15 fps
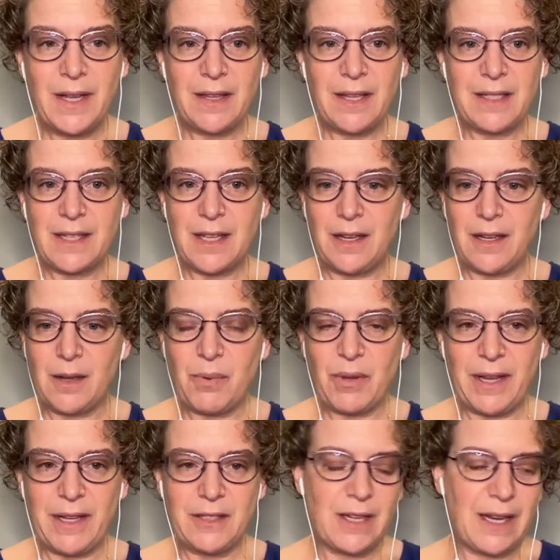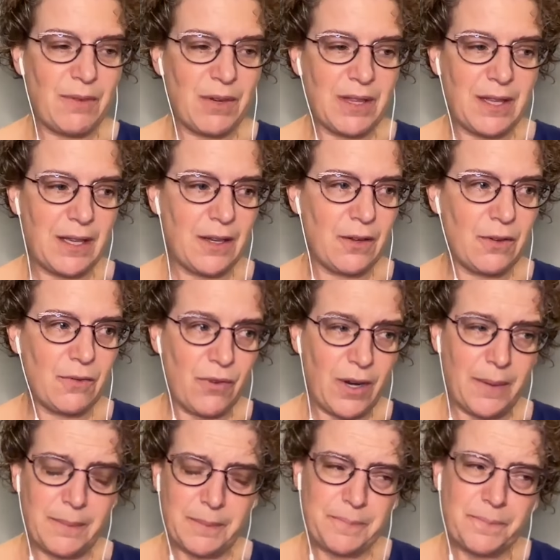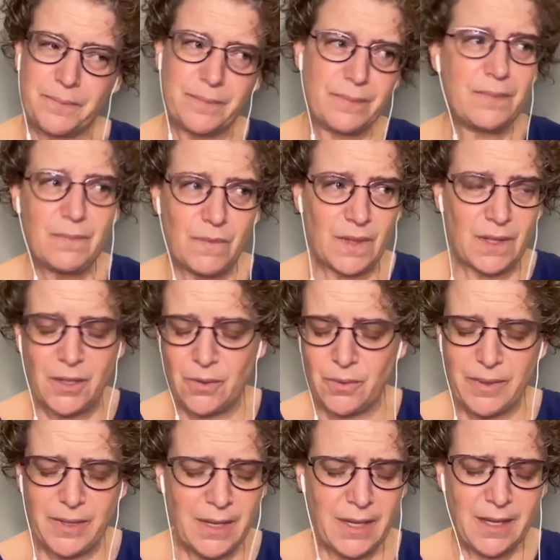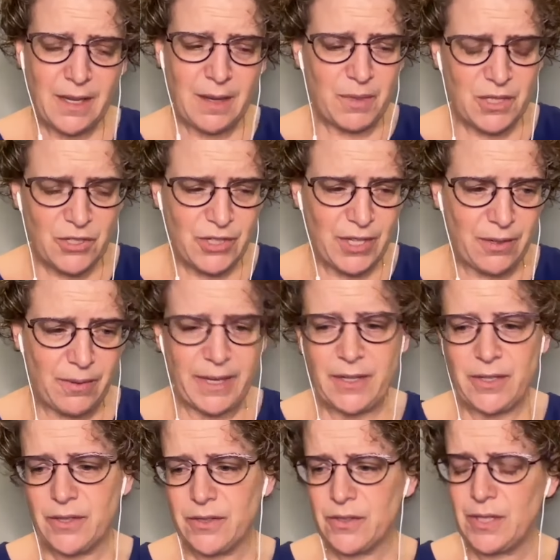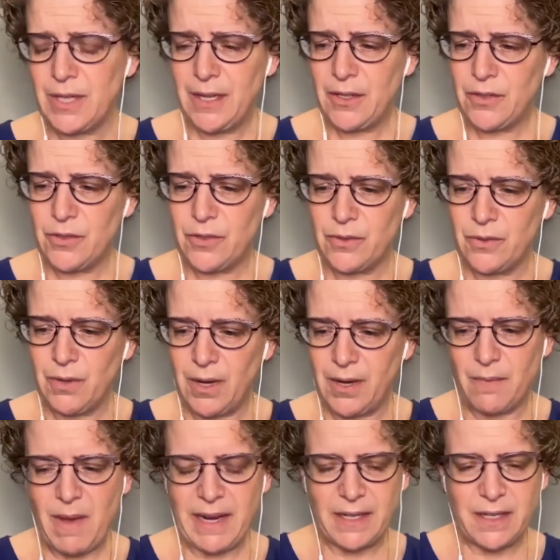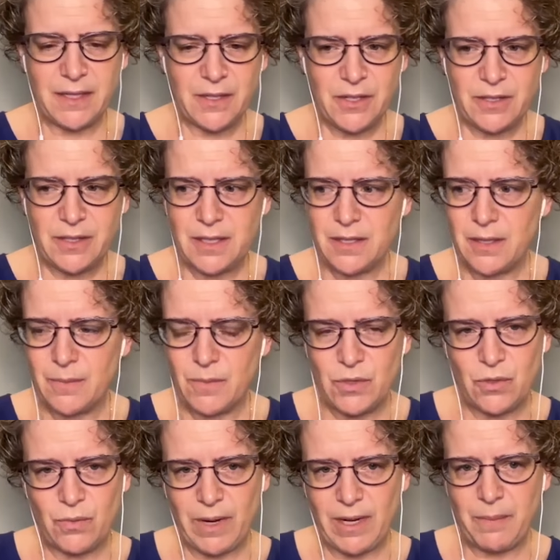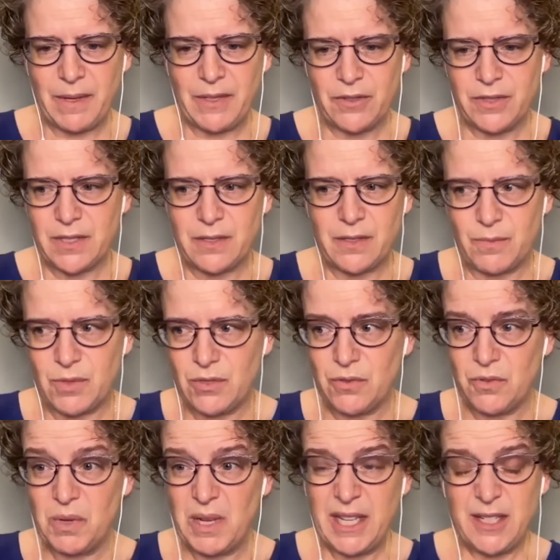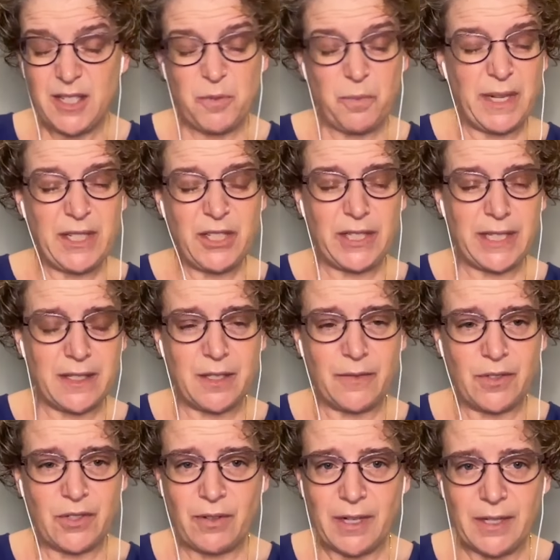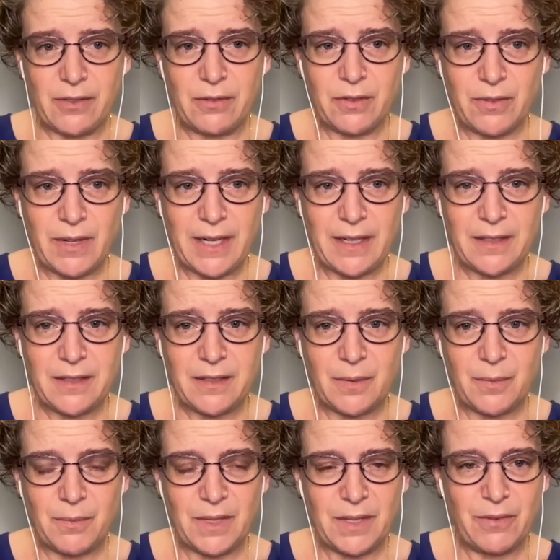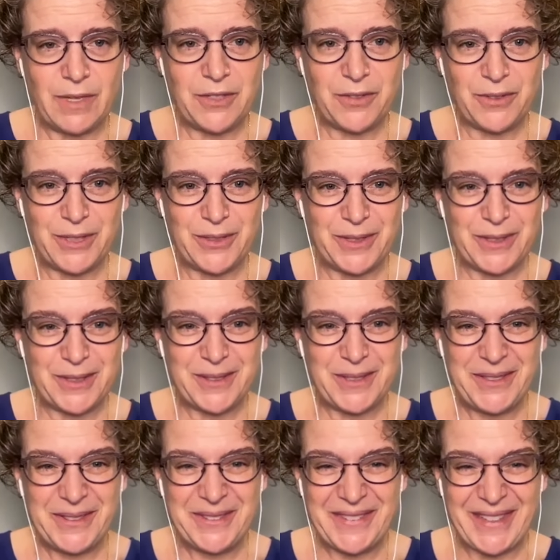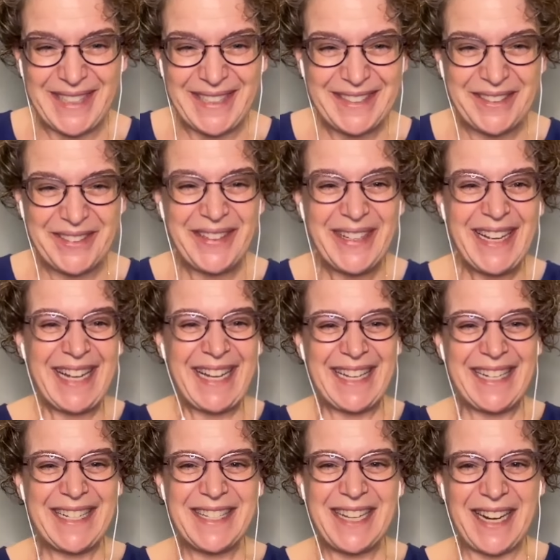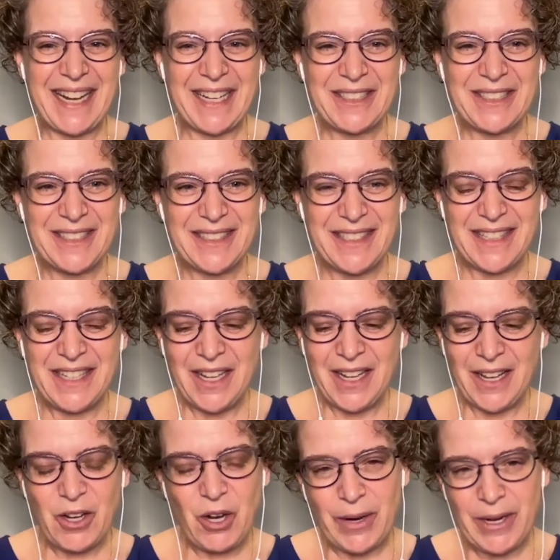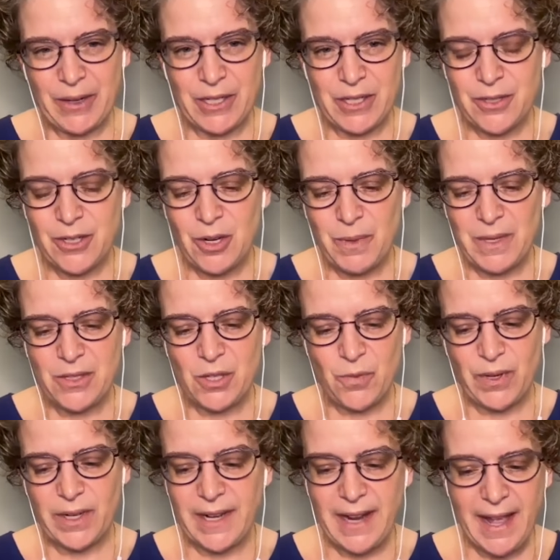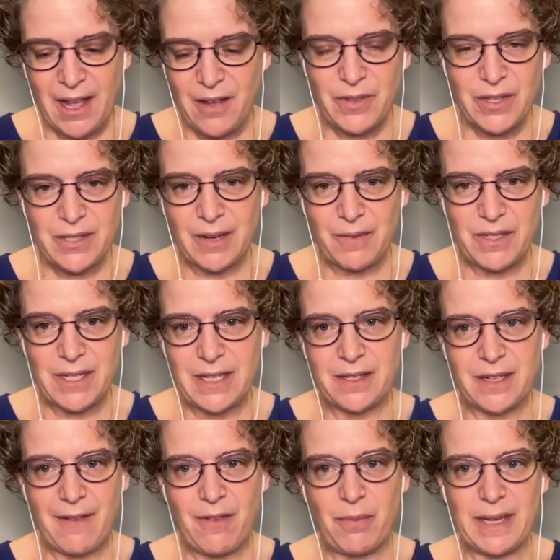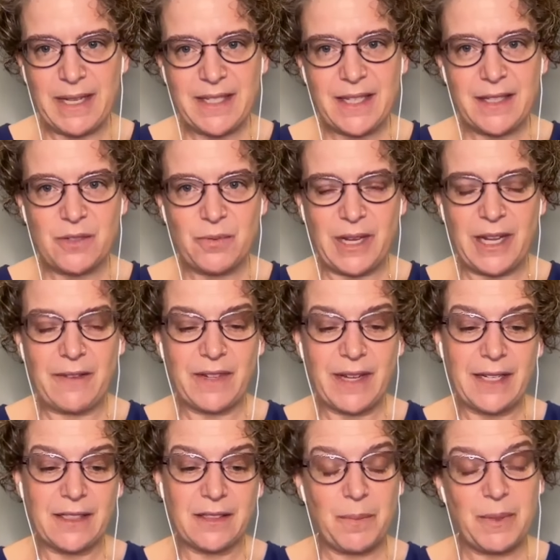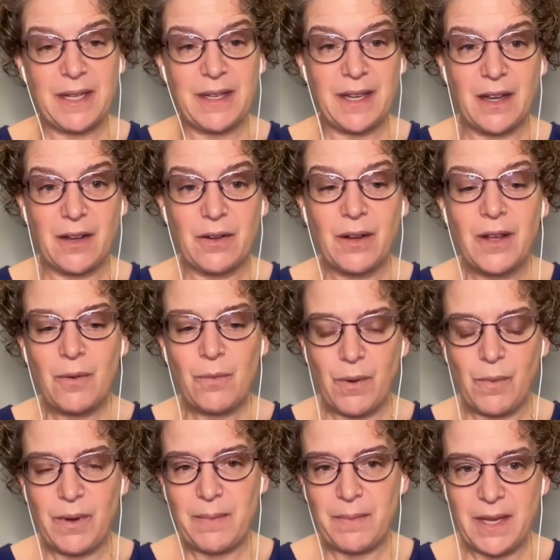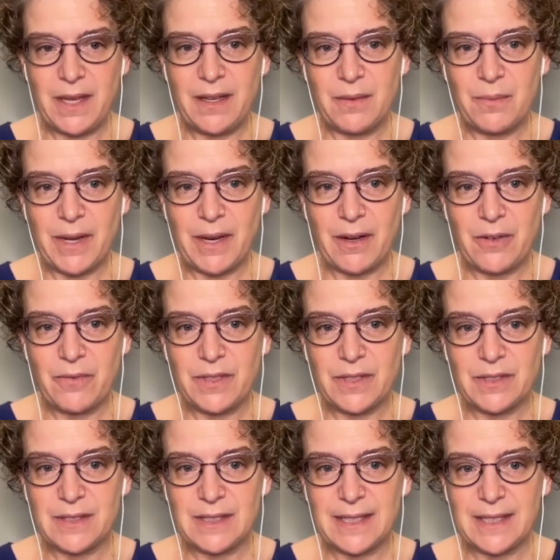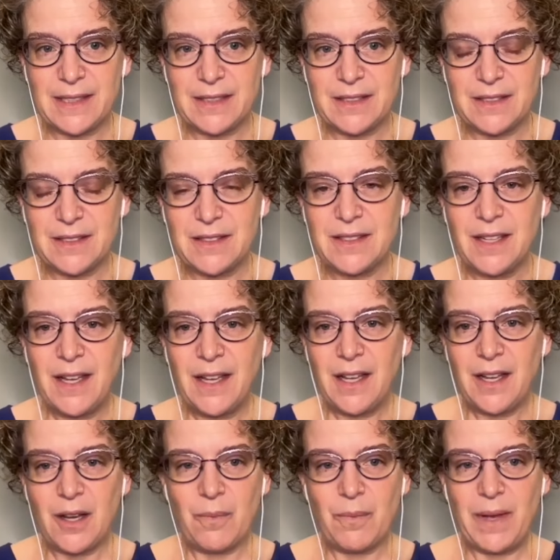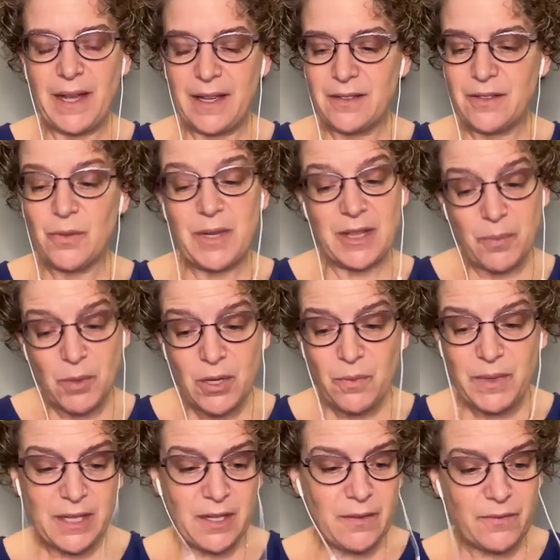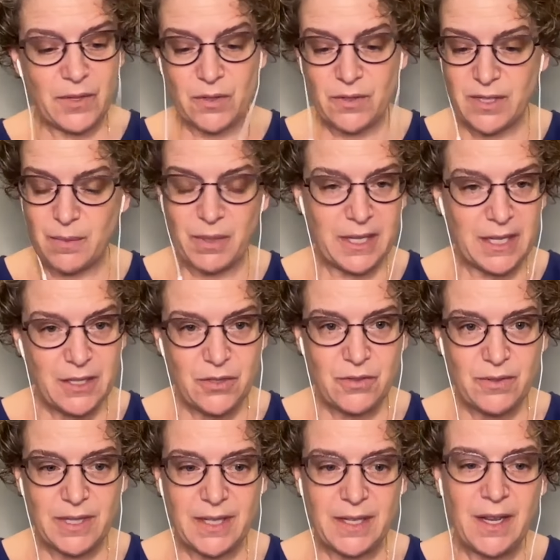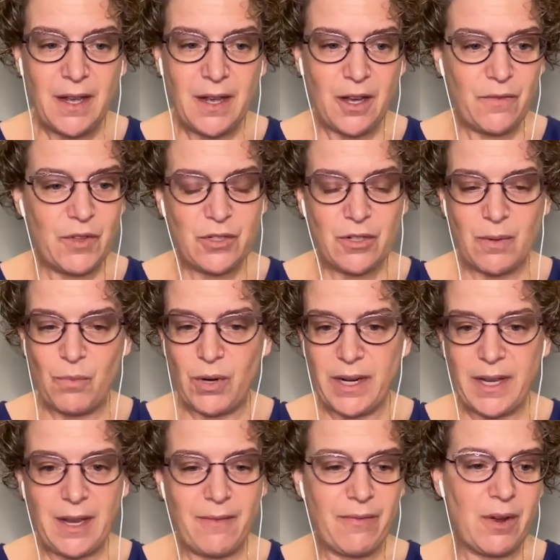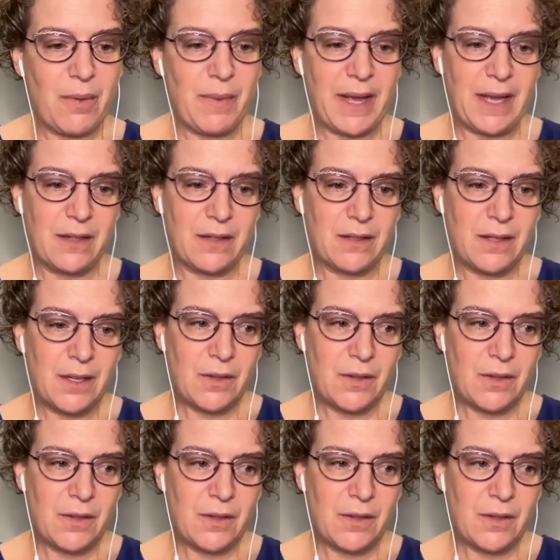that's getting applied to everything from, image generators to automatic decision systems to recommender systems to spreadsheets if you're trying to attract some investor interest, right? So it is not actually a coherent term. And so if we're going to have this conversation and have it make sense, we have to actually pin down what we mean by artificial intelligence. And so in the book, we give, some of the history of the term, where it came from, and